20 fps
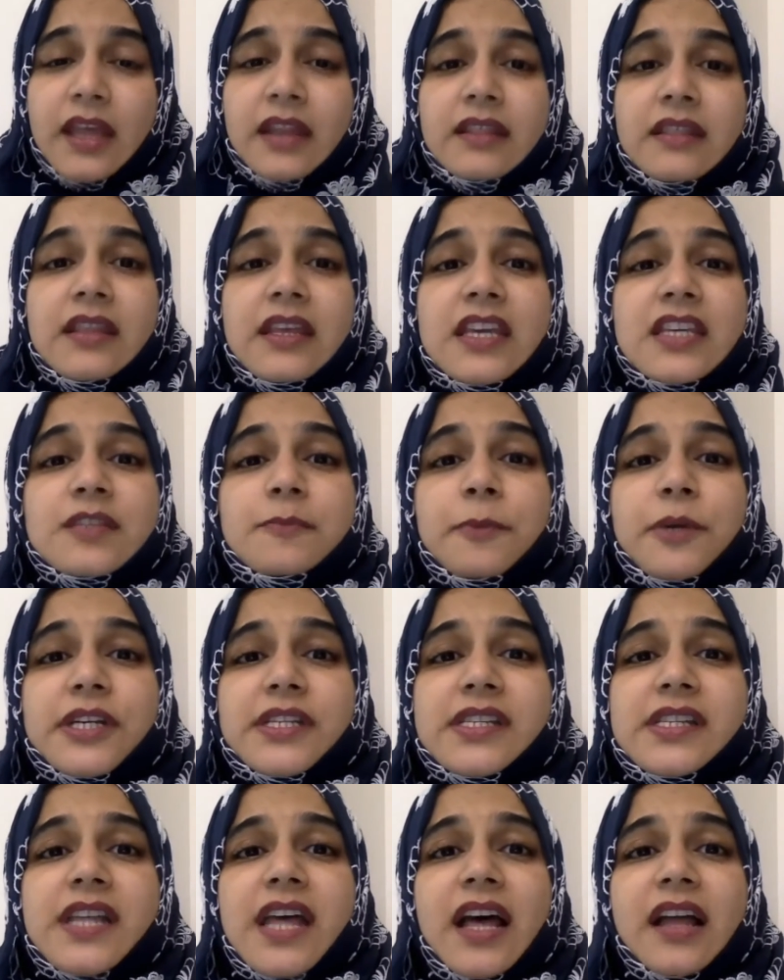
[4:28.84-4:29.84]
These
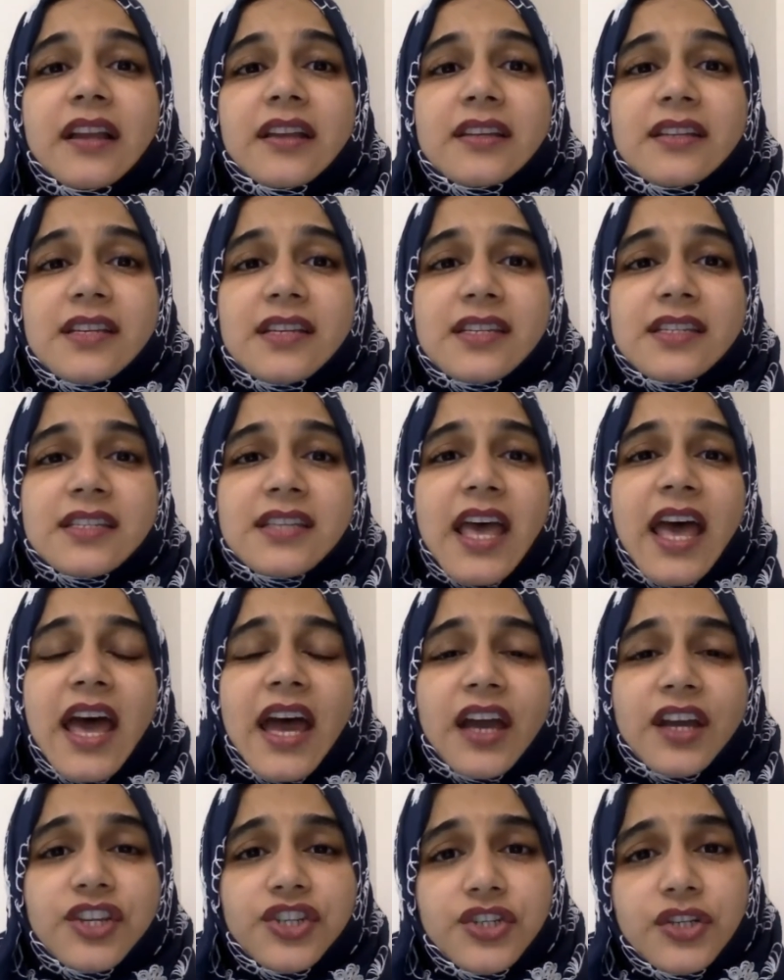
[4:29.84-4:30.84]
personalities
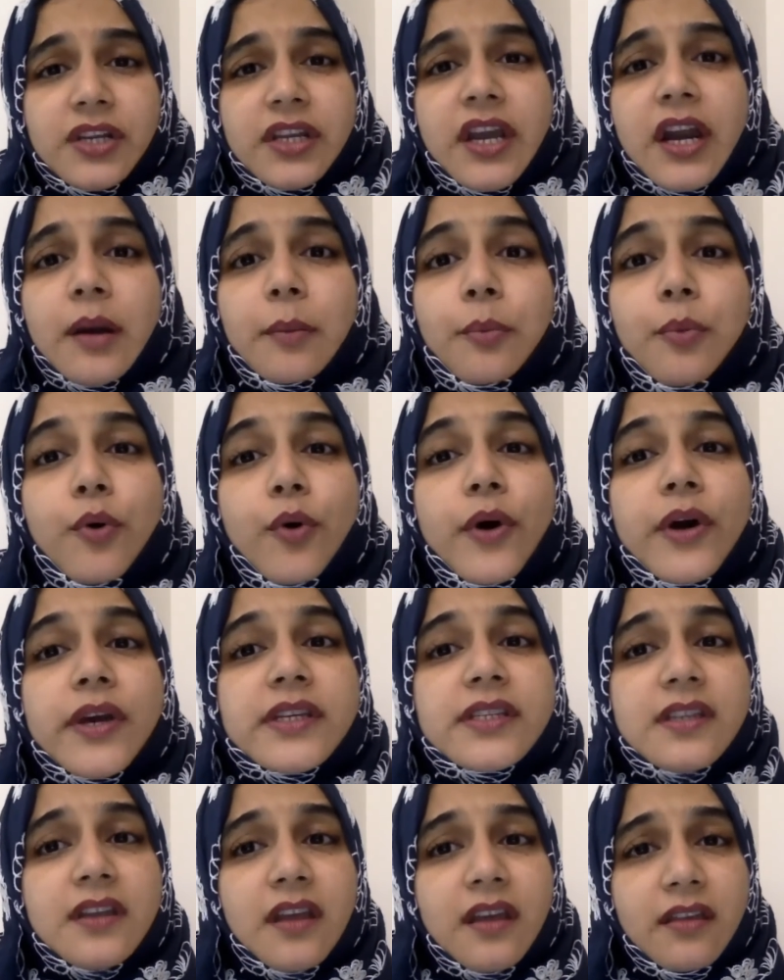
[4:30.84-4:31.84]
actually are
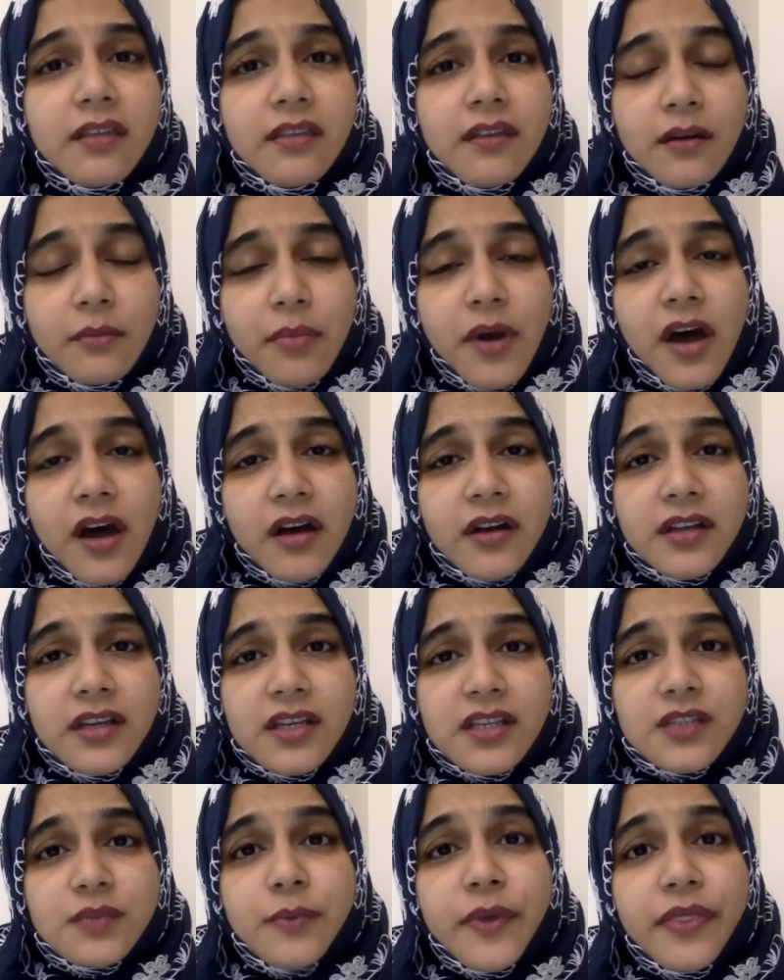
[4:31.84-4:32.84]
poisoning their
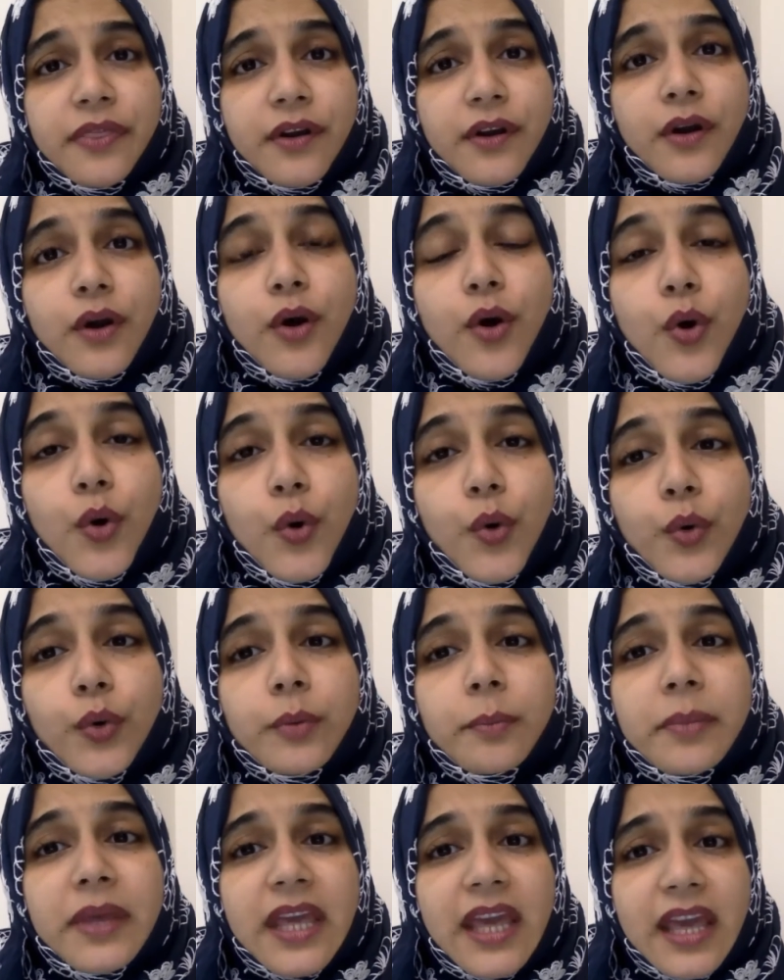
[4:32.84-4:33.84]
bodies with their own
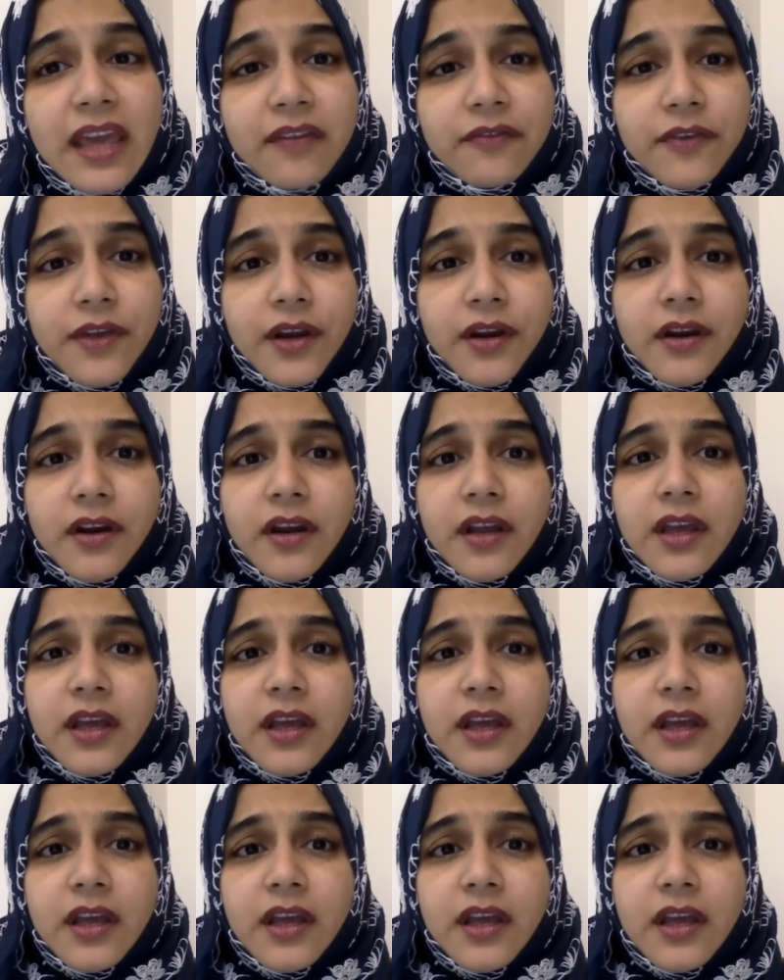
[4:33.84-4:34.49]
behavior.